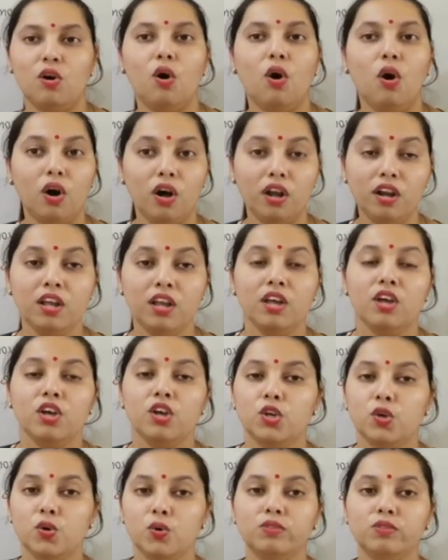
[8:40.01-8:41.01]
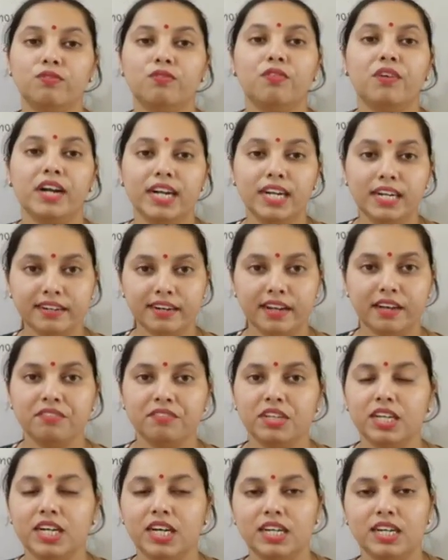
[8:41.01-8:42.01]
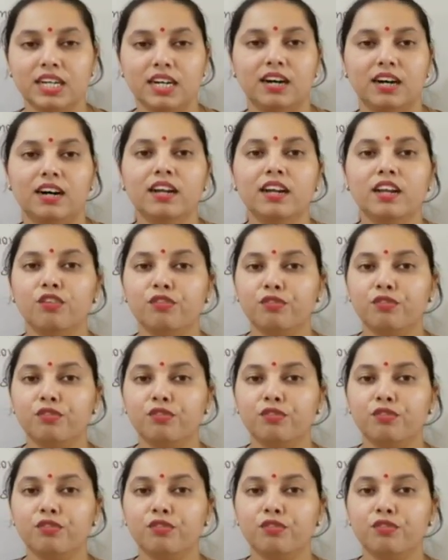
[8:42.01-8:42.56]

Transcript: Or while driving a car,